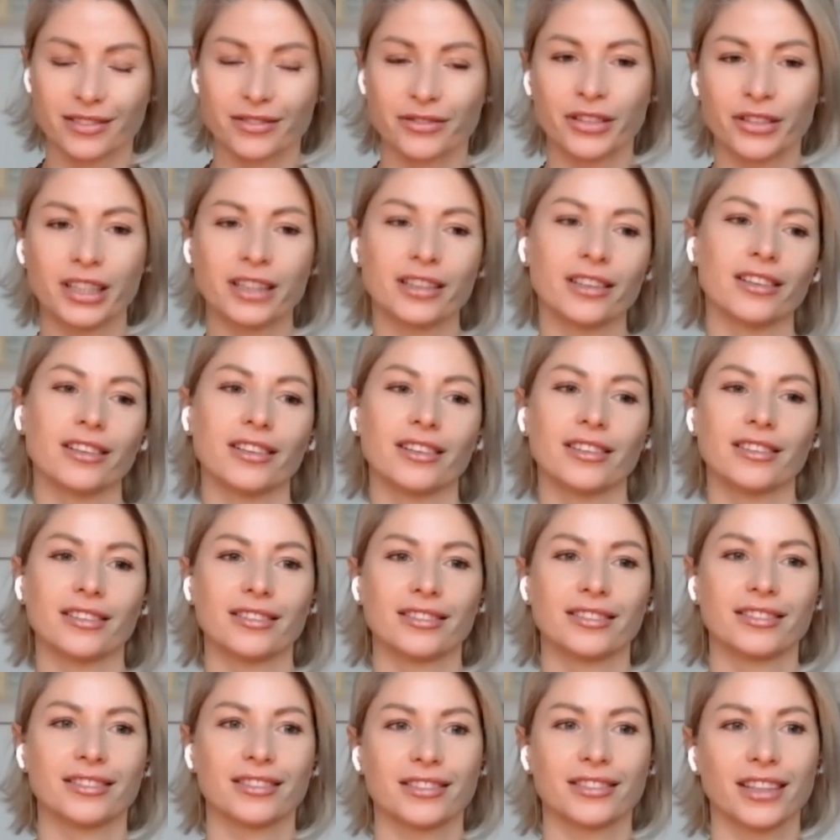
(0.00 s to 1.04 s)
feel
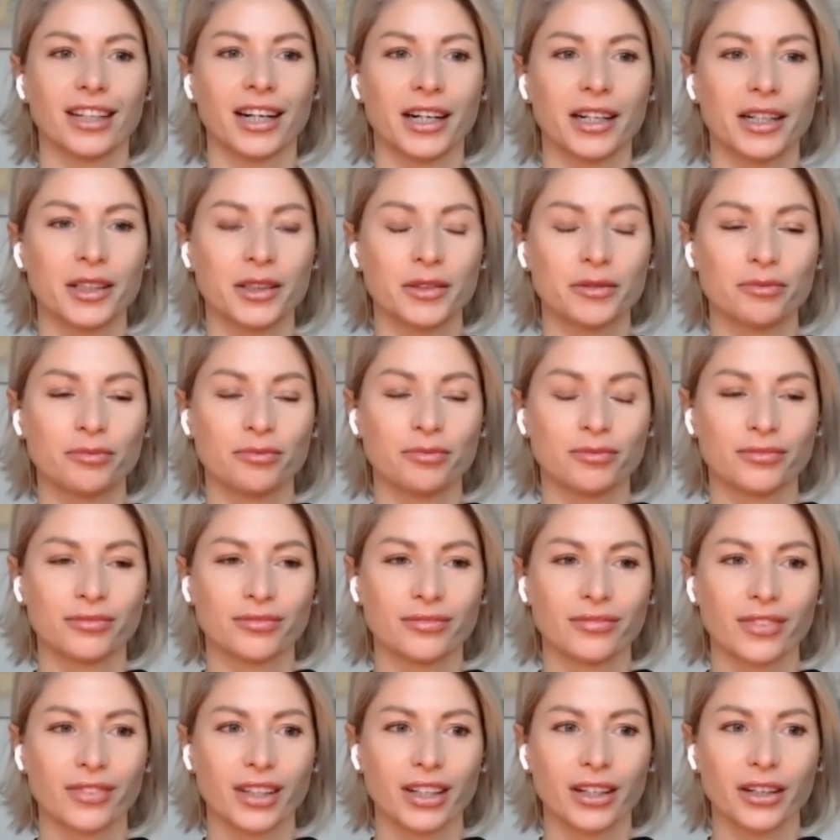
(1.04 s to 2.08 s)

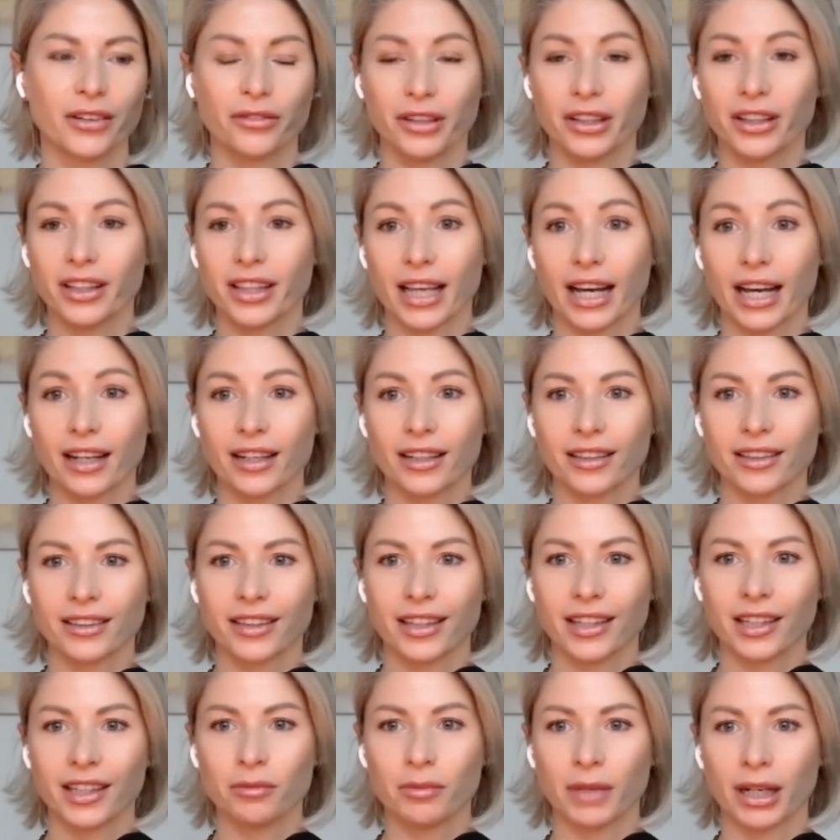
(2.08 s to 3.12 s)
that
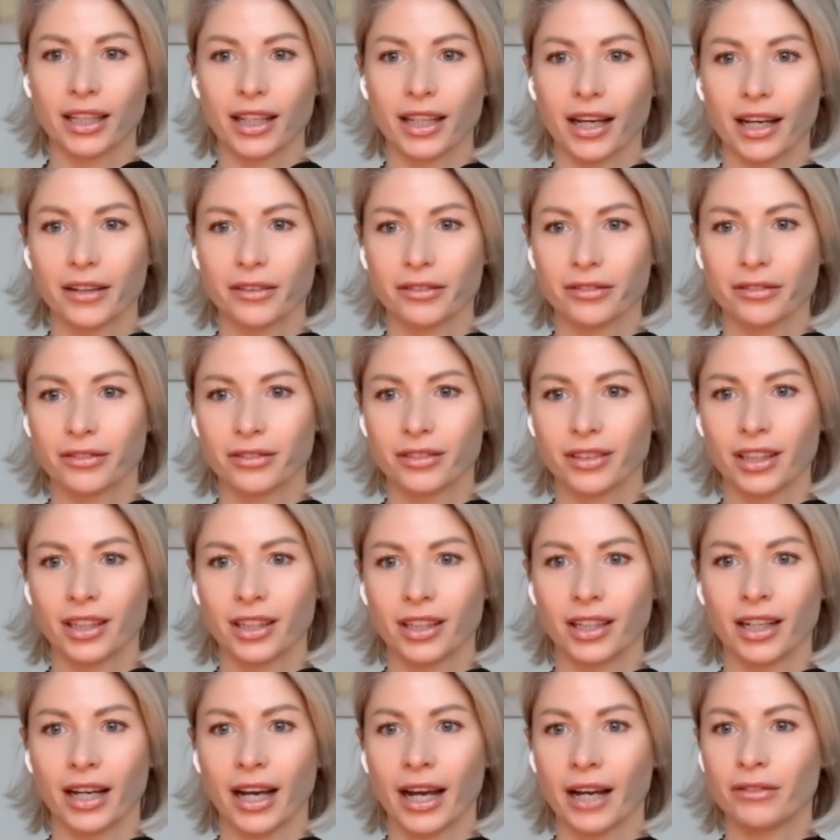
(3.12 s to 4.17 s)
in my life,
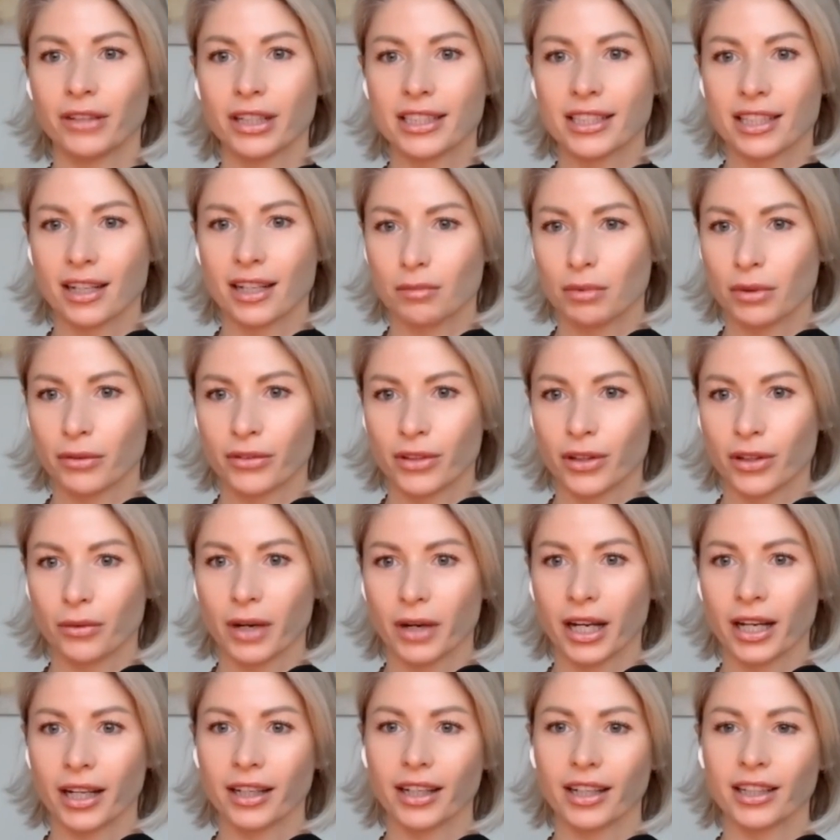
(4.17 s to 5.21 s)
every step of the
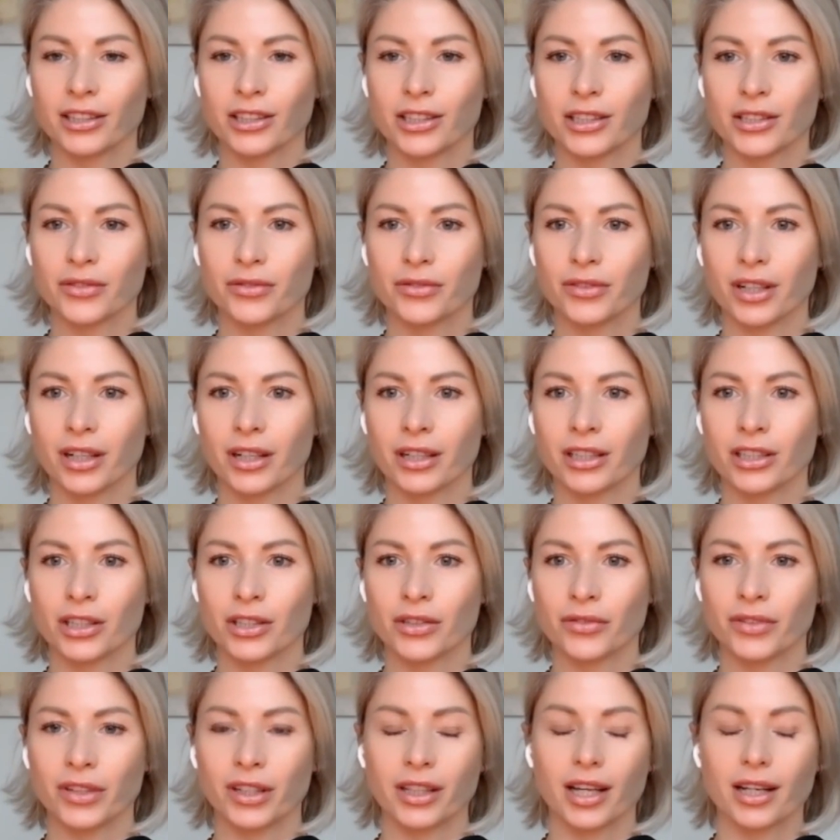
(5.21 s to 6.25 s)
way. I
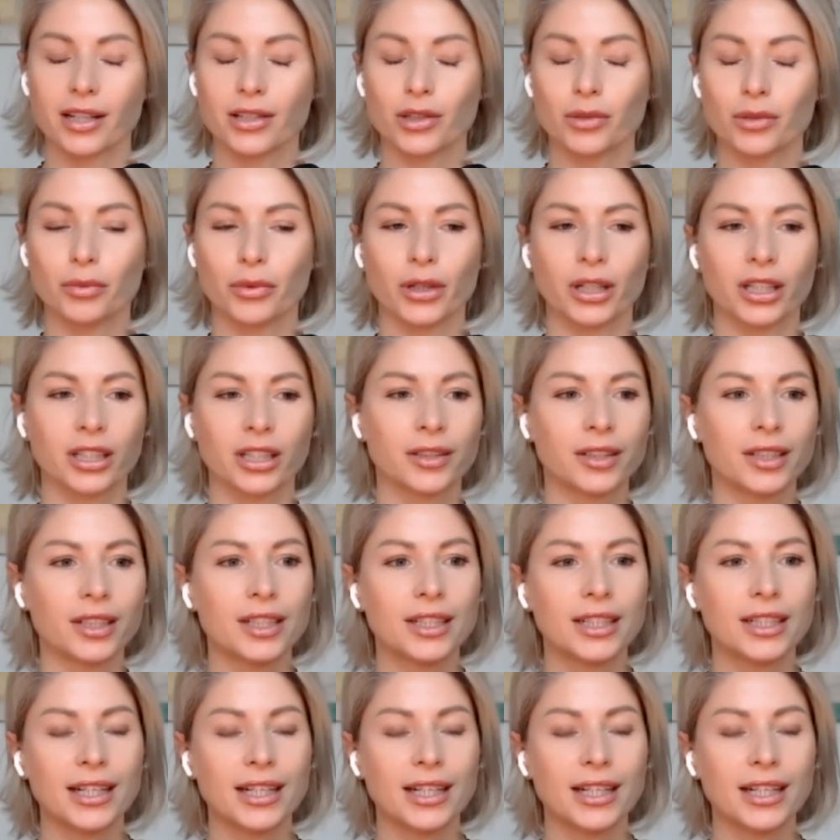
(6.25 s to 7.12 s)
just feel that support.